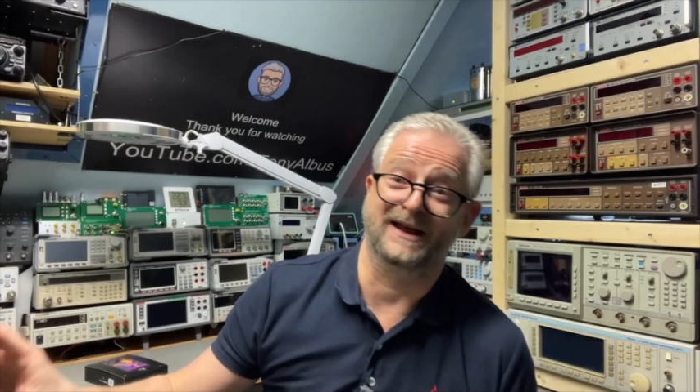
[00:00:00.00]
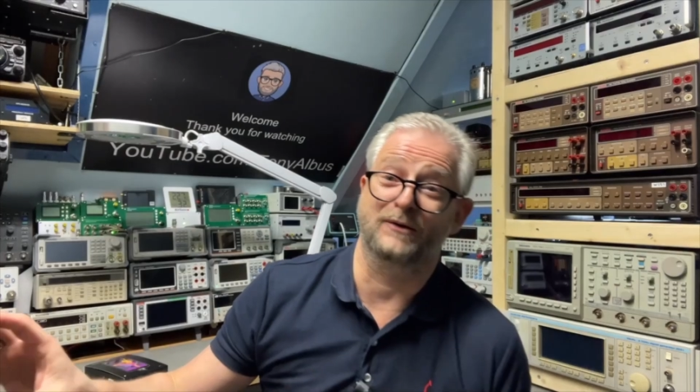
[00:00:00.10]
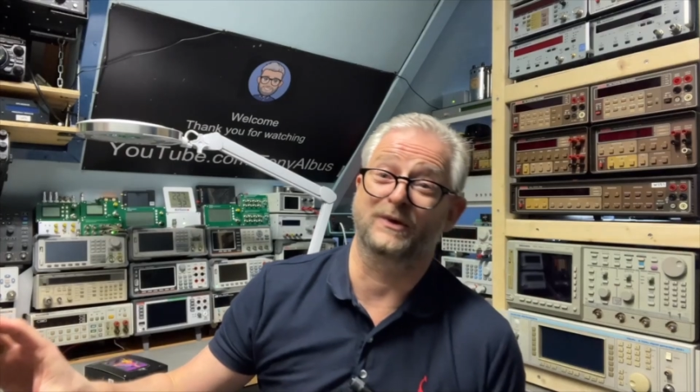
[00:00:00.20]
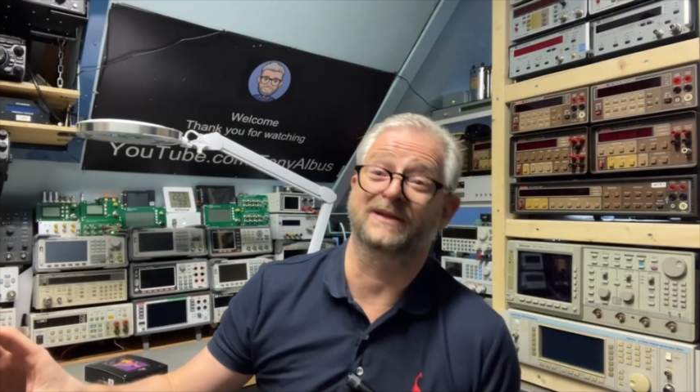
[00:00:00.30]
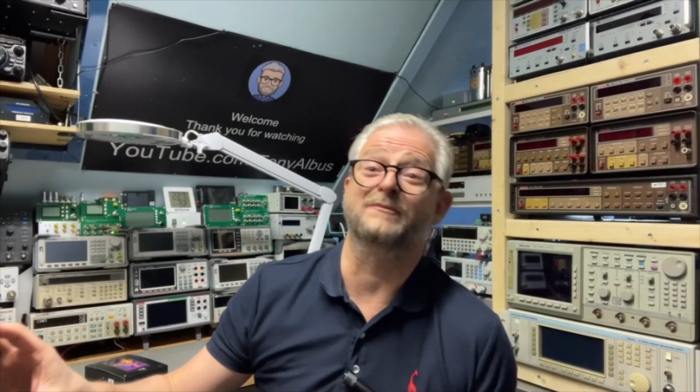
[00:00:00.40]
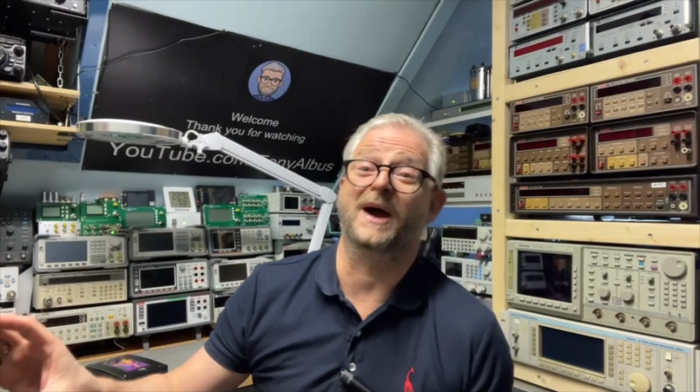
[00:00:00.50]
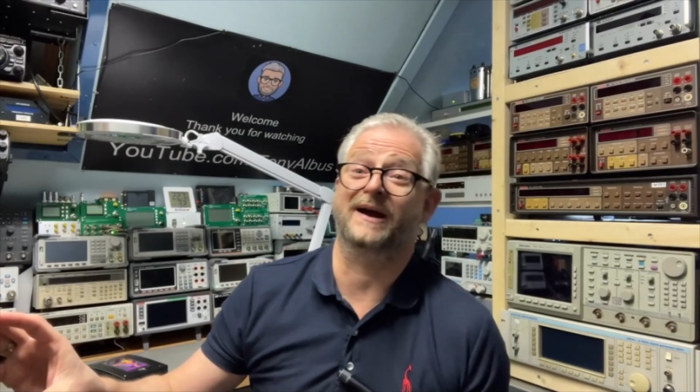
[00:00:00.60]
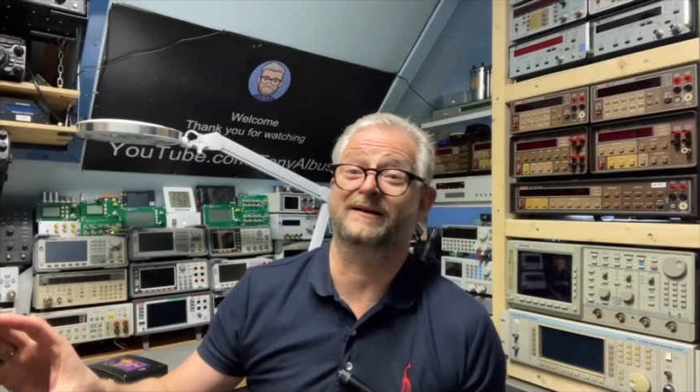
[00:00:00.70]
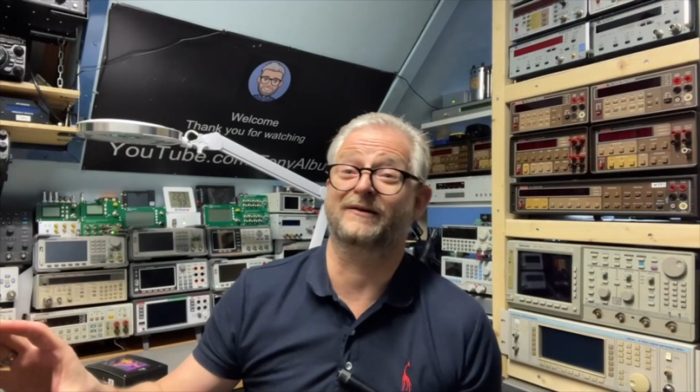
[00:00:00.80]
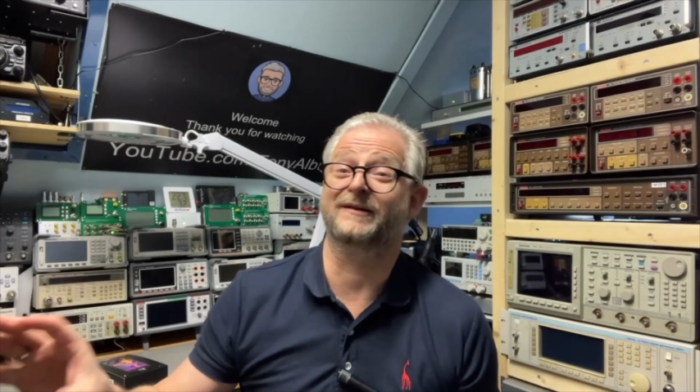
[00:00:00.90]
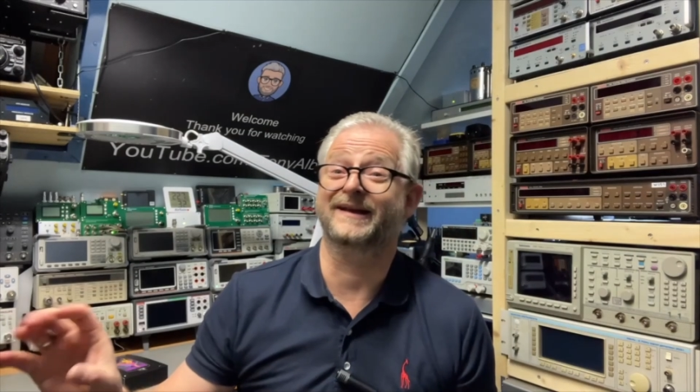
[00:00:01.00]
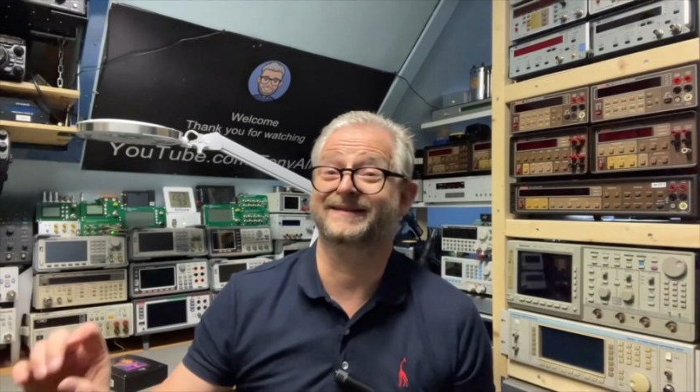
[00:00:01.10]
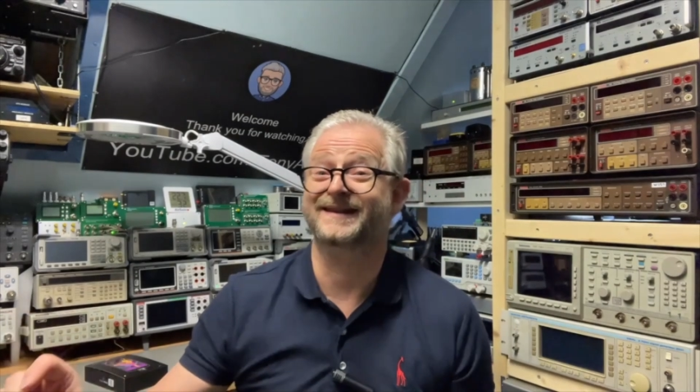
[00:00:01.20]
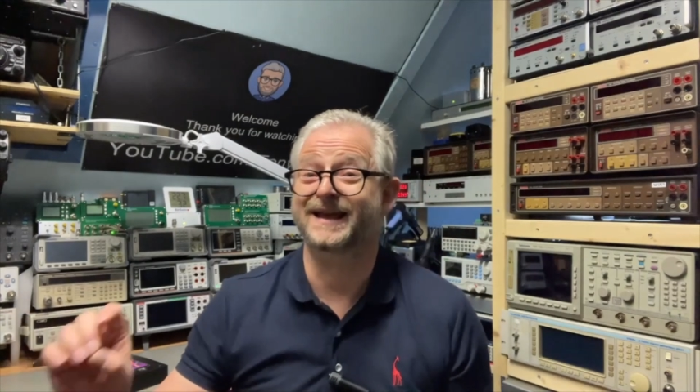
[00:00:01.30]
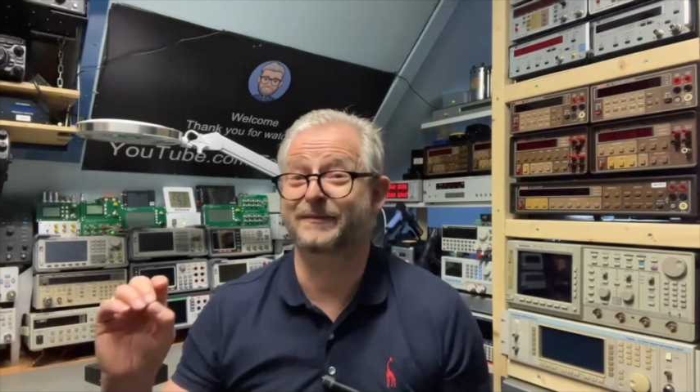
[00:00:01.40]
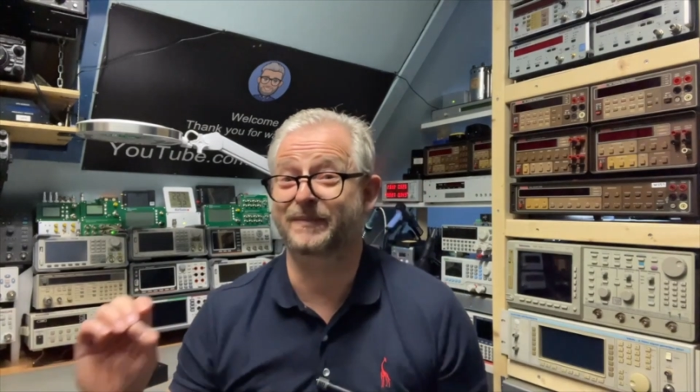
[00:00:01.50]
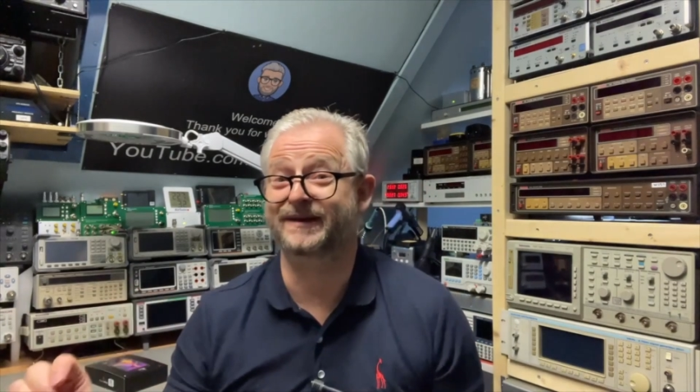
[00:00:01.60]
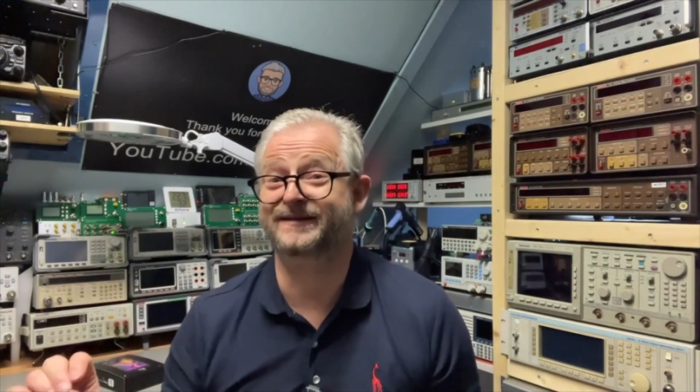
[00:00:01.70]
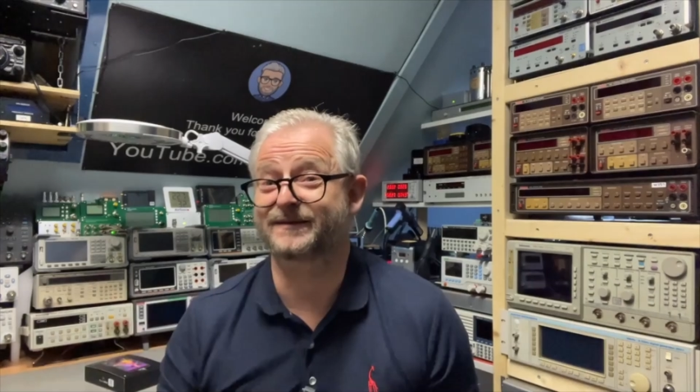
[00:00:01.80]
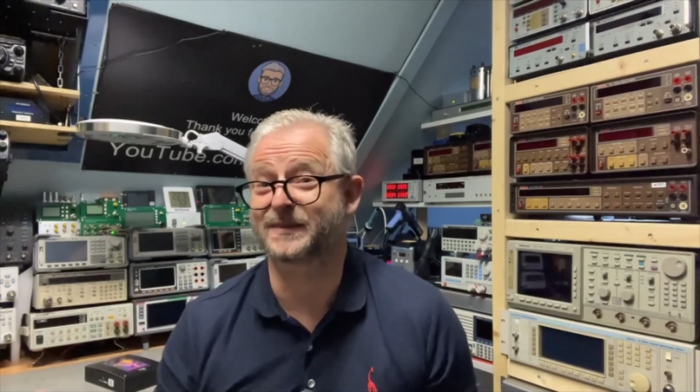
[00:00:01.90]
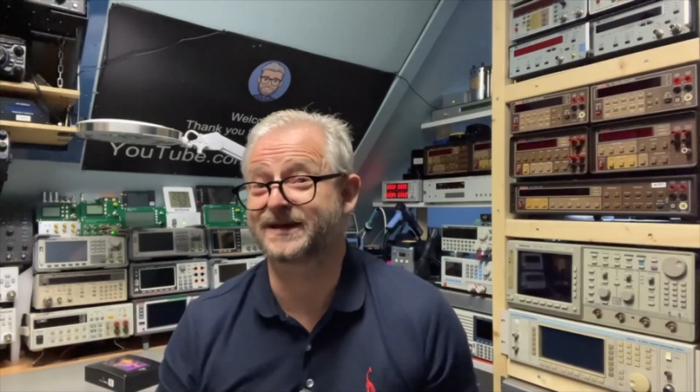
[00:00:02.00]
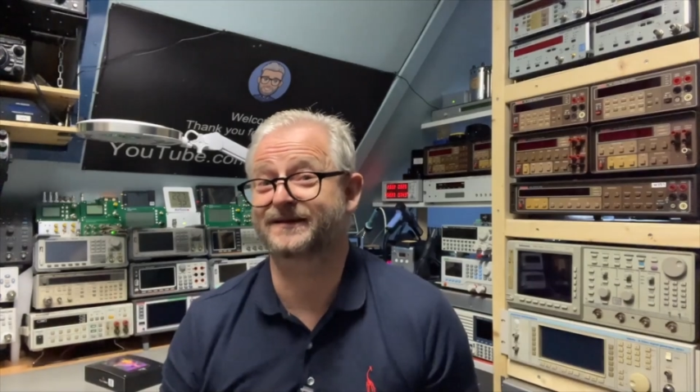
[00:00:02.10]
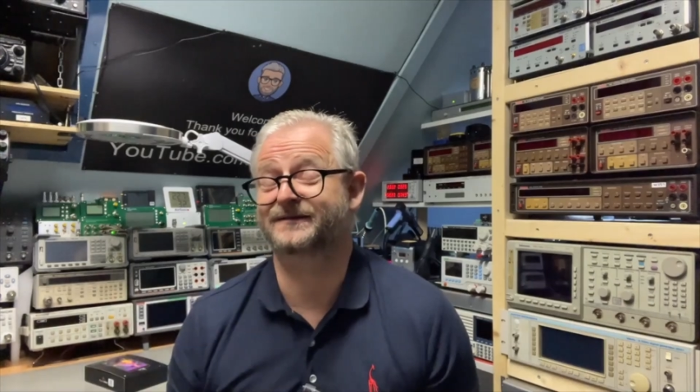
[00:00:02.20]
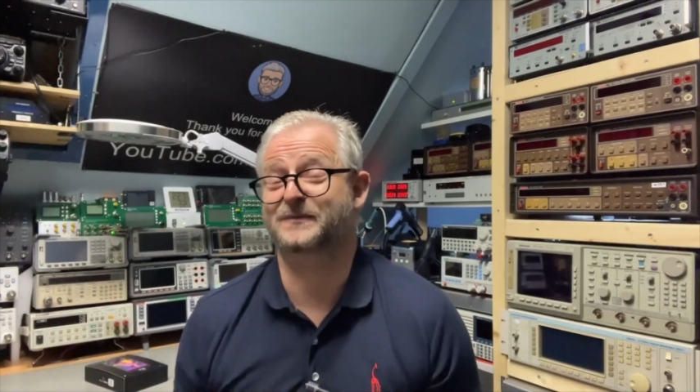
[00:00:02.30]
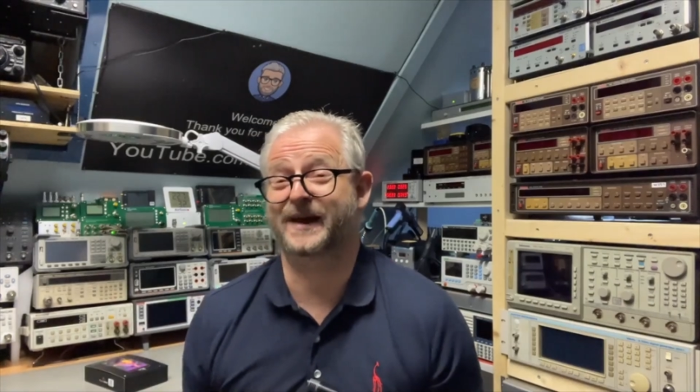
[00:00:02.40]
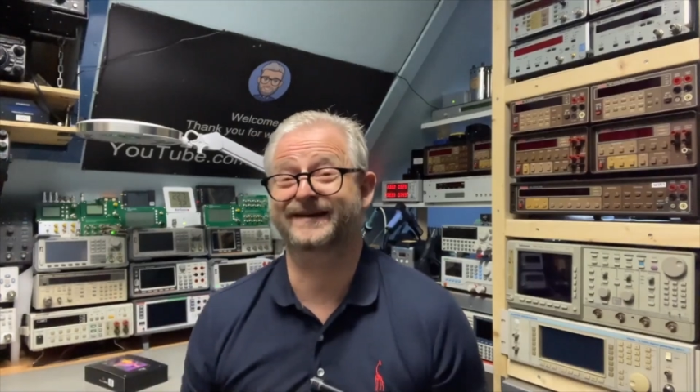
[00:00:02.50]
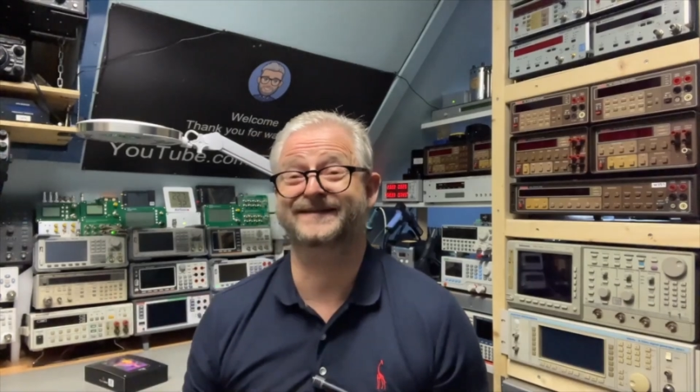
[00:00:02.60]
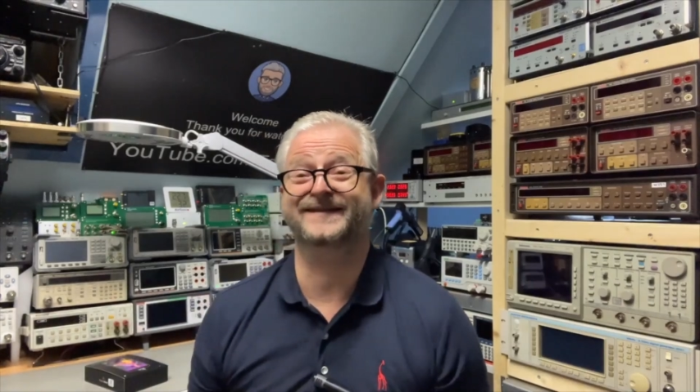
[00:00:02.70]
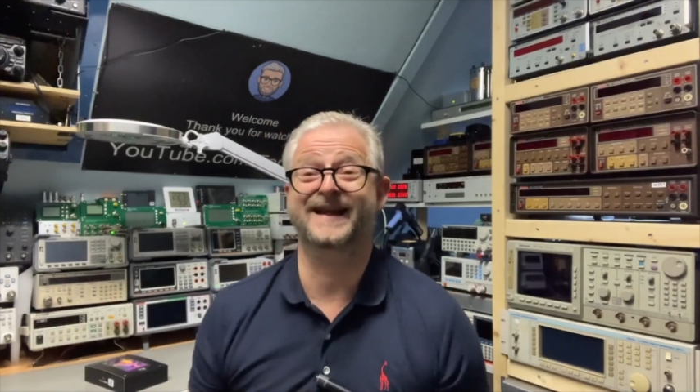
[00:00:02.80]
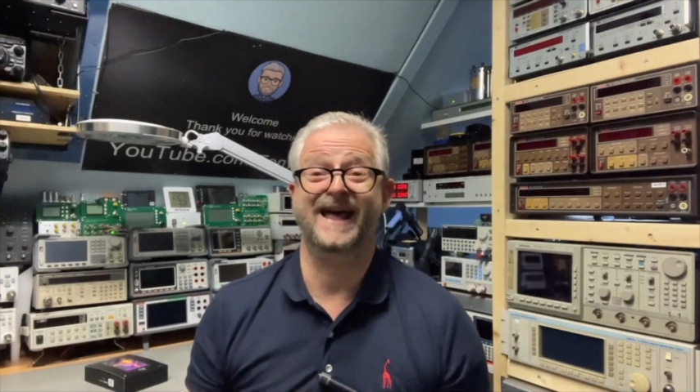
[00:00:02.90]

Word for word: and with the micro lens P C B inspection.